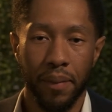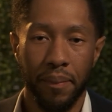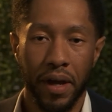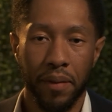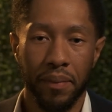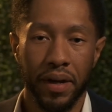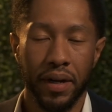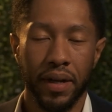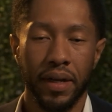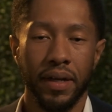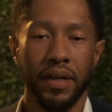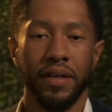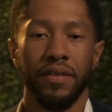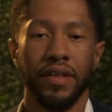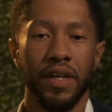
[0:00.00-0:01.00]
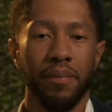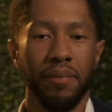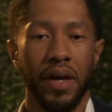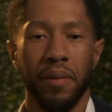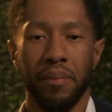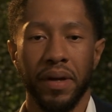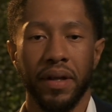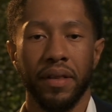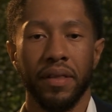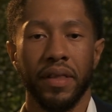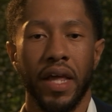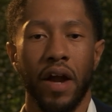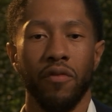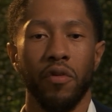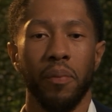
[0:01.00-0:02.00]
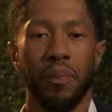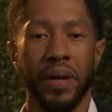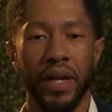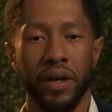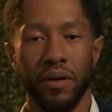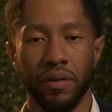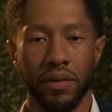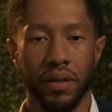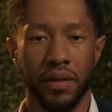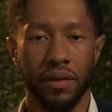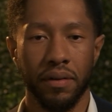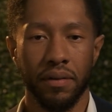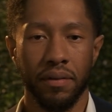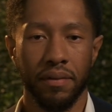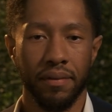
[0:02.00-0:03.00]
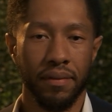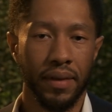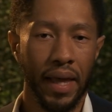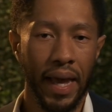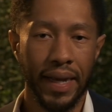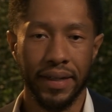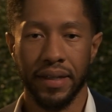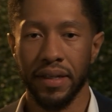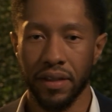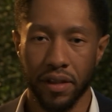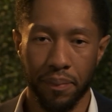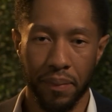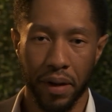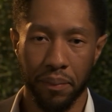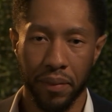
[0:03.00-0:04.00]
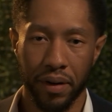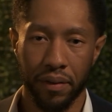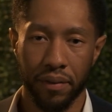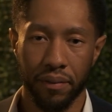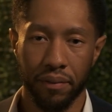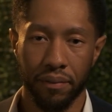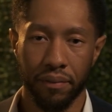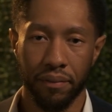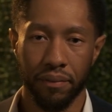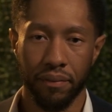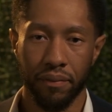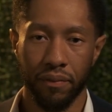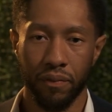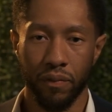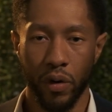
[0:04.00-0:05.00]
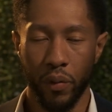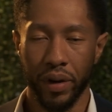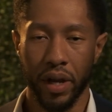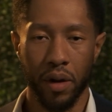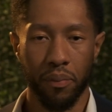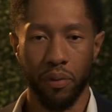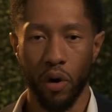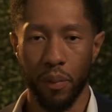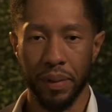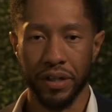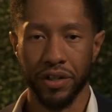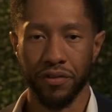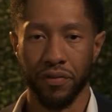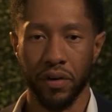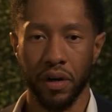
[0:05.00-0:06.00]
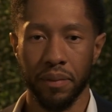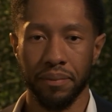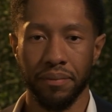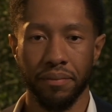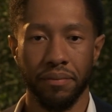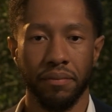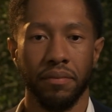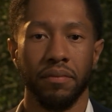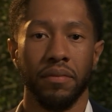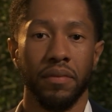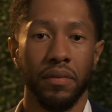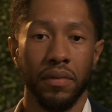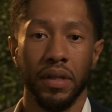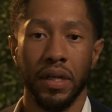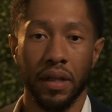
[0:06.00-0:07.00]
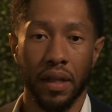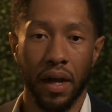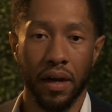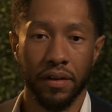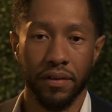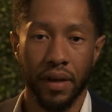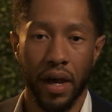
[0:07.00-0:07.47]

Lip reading: Amendment is the amendment that repealed the 18th Amendment, where we get prohibition from legalized